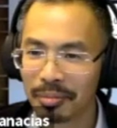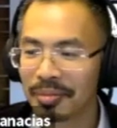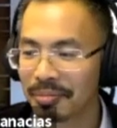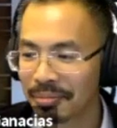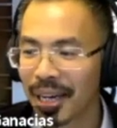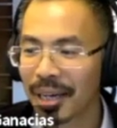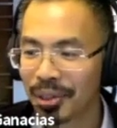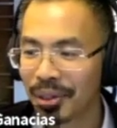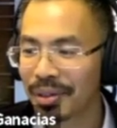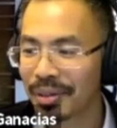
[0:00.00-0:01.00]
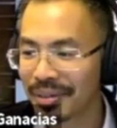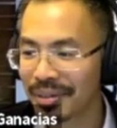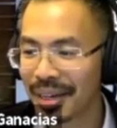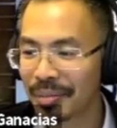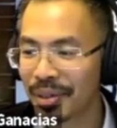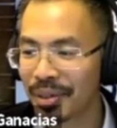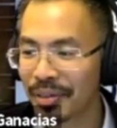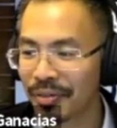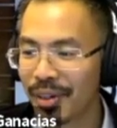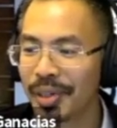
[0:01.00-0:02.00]
I'm sure the
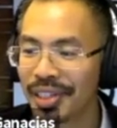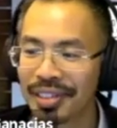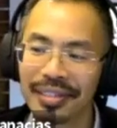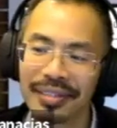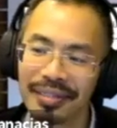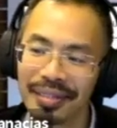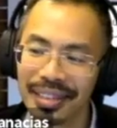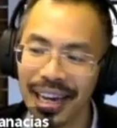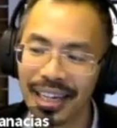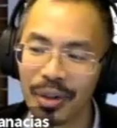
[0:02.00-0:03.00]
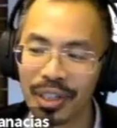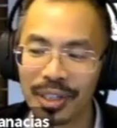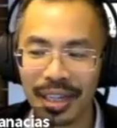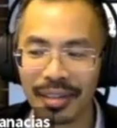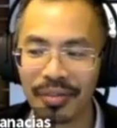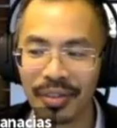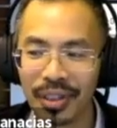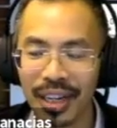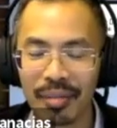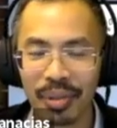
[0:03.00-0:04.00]
firmness category is getting filled
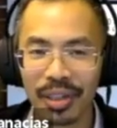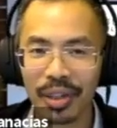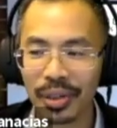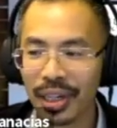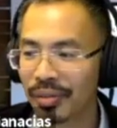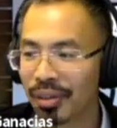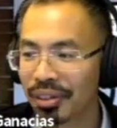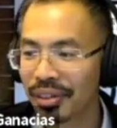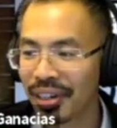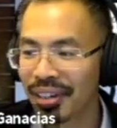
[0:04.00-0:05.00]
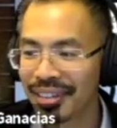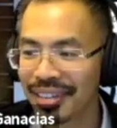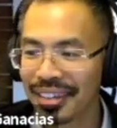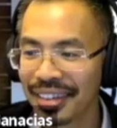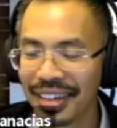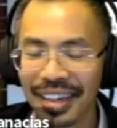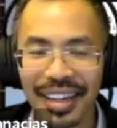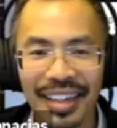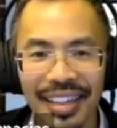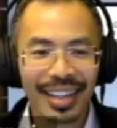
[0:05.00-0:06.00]
out by those extroverts there.
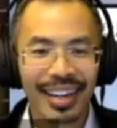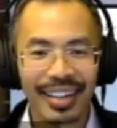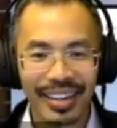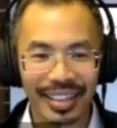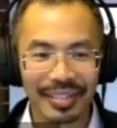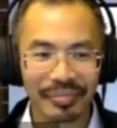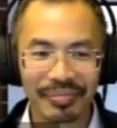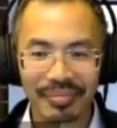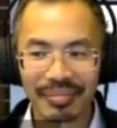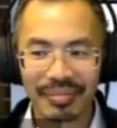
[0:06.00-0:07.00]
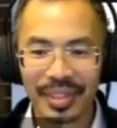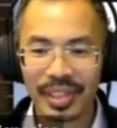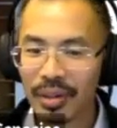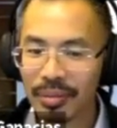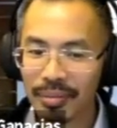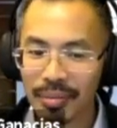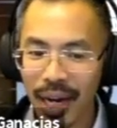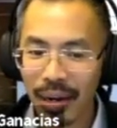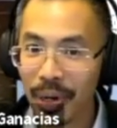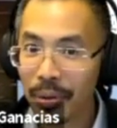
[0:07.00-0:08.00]
All right, so a
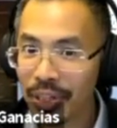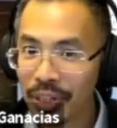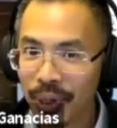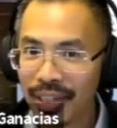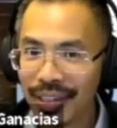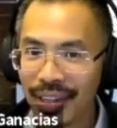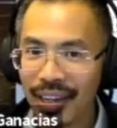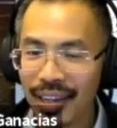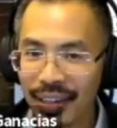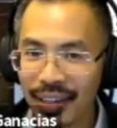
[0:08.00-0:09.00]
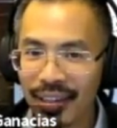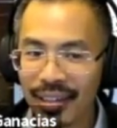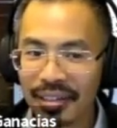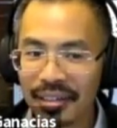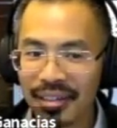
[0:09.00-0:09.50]
bonus one is